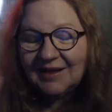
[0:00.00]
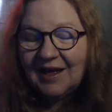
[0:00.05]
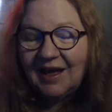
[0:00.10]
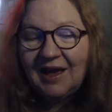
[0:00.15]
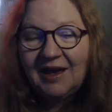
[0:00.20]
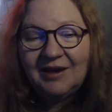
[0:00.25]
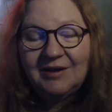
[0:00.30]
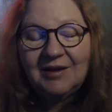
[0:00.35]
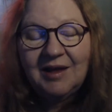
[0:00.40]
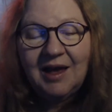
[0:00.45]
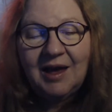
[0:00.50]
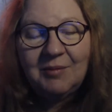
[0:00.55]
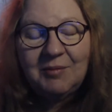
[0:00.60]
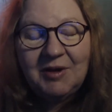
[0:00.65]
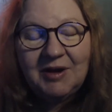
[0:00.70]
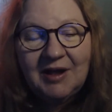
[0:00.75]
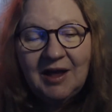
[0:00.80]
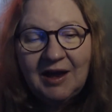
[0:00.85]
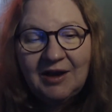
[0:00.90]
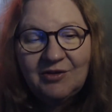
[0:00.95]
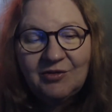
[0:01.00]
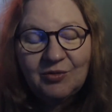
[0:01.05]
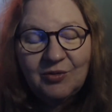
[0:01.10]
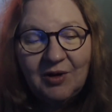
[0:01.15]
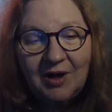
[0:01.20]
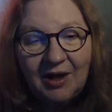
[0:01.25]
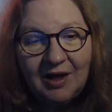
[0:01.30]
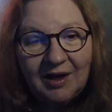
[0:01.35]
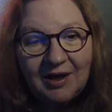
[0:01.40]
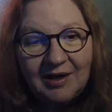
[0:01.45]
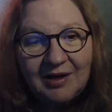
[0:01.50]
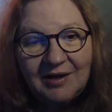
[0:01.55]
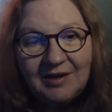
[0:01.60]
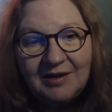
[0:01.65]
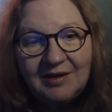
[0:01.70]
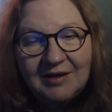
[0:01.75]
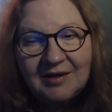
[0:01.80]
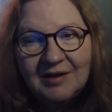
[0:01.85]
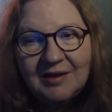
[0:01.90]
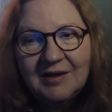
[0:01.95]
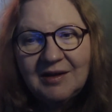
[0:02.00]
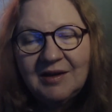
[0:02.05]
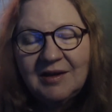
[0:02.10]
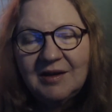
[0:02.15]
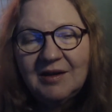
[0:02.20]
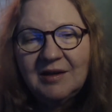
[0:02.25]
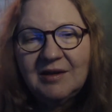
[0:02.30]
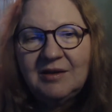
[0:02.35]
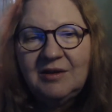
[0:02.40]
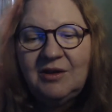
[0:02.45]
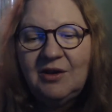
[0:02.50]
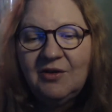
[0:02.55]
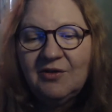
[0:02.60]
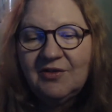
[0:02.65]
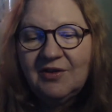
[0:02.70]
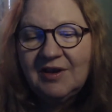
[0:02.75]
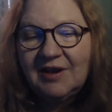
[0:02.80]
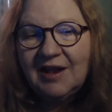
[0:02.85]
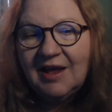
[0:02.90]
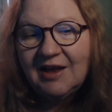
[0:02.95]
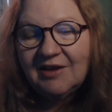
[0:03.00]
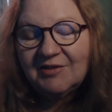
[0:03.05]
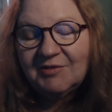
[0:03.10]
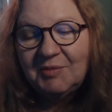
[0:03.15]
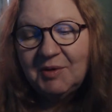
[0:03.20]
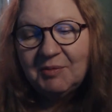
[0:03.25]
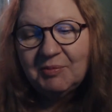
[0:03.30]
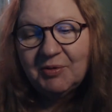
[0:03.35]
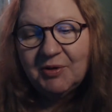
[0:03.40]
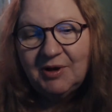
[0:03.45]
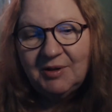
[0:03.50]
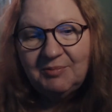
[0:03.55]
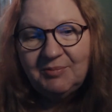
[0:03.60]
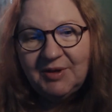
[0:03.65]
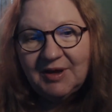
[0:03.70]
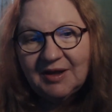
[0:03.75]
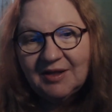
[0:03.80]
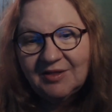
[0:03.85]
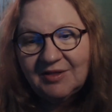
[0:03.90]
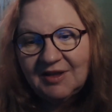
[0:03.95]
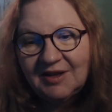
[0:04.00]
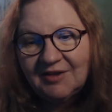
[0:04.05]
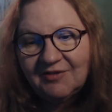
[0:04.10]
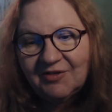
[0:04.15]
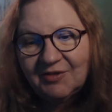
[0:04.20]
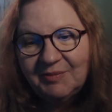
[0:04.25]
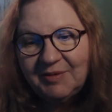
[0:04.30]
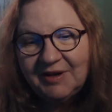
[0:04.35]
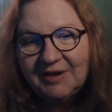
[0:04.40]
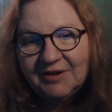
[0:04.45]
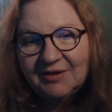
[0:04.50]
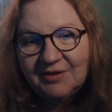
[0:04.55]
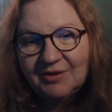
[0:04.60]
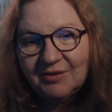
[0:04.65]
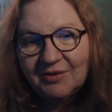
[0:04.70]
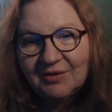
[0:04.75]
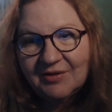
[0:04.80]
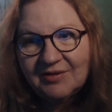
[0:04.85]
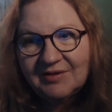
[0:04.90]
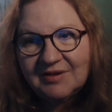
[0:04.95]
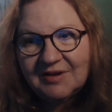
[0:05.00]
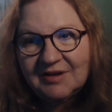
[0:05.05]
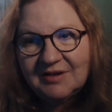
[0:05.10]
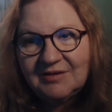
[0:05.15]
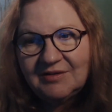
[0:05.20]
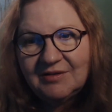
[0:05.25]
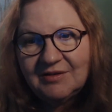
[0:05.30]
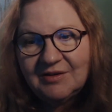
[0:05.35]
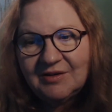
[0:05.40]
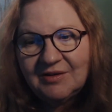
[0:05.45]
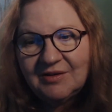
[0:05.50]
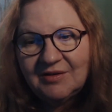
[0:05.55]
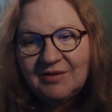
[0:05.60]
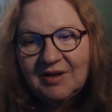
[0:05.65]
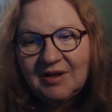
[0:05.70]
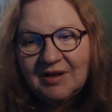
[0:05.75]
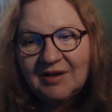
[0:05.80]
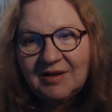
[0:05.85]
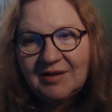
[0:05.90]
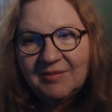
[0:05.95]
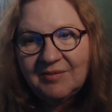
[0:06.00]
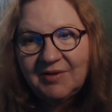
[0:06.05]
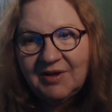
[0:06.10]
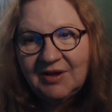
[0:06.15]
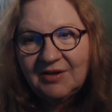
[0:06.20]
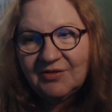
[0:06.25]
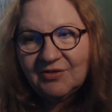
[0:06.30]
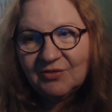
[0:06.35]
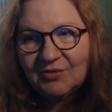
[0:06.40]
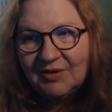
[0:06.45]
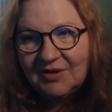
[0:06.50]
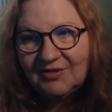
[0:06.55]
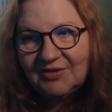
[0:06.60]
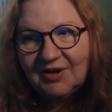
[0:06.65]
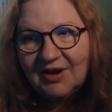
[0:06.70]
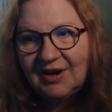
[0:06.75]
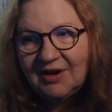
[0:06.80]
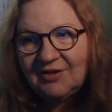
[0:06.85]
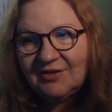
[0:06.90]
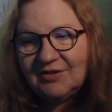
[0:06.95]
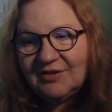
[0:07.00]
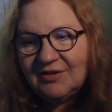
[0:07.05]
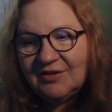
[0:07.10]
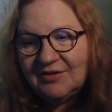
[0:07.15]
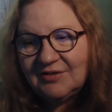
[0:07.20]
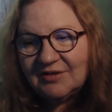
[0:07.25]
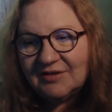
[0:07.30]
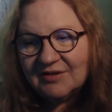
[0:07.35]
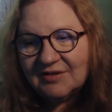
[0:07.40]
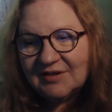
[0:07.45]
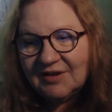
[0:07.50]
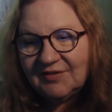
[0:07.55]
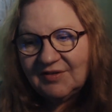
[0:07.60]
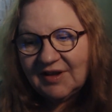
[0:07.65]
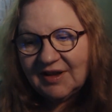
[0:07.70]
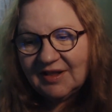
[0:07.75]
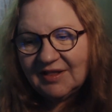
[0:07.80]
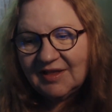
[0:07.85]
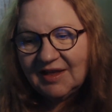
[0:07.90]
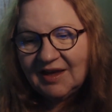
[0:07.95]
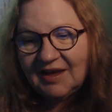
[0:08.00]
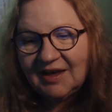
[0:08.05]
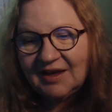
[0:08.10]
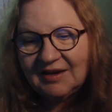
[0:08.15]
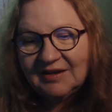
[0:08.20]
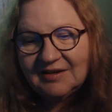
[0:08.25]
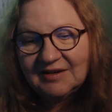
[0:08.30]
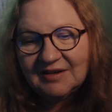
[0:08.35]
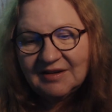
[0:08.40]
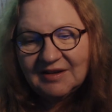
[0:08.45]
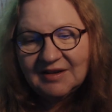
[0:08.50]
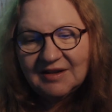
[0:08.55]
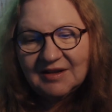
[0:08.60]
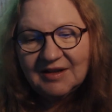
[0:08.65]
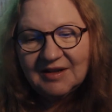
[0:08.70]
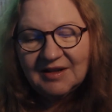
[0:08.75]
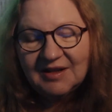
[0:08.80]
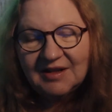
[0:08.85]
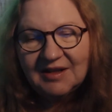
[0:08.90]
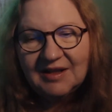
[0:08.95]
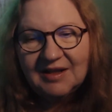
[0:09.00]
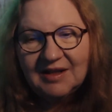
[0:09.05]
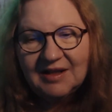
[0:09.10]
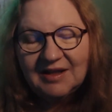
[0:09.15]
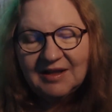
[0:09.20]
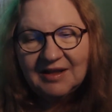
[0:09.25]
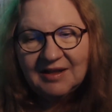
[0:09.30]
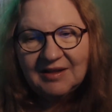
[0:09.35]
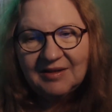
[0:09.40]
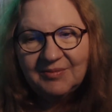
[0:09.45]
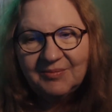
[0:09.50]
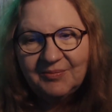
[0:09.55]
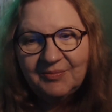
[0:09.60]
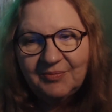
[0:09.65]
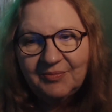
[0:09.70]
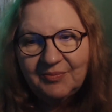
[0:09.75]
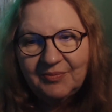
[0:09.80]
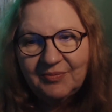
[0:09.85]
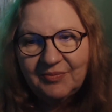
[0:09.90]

I mean, I try. Usually, it has to be a pretty big thing for me to notice it. History changes and stuff like that. And